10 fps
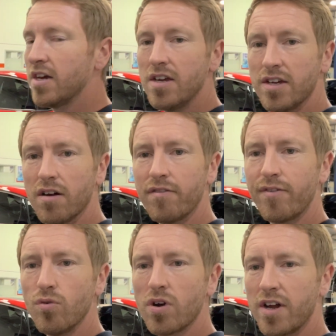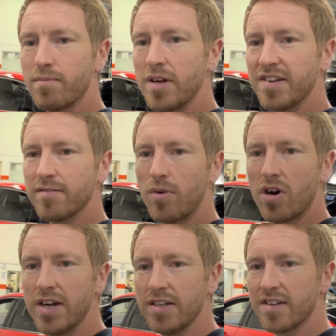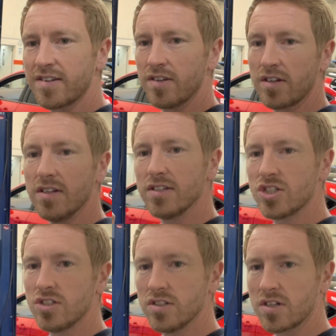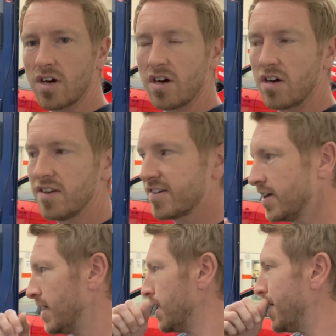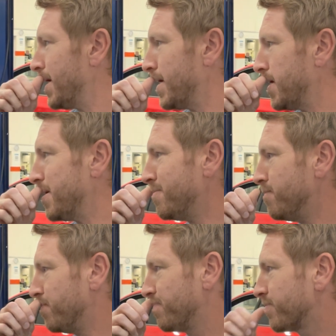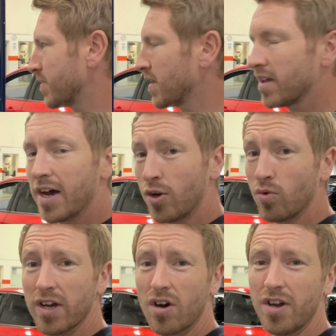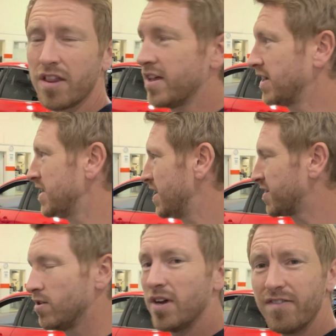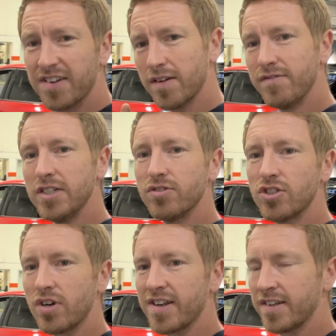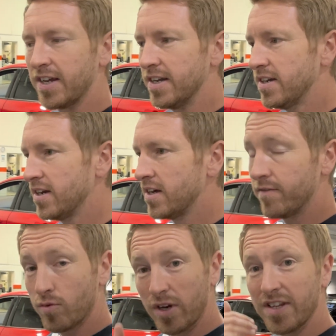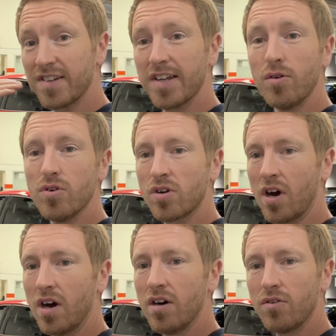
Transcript: You get a full kind of peace of mind as to the condition of the cars, and all that kind of thing. Yeah, so if it's something you're interested in, if you wanted to sell your car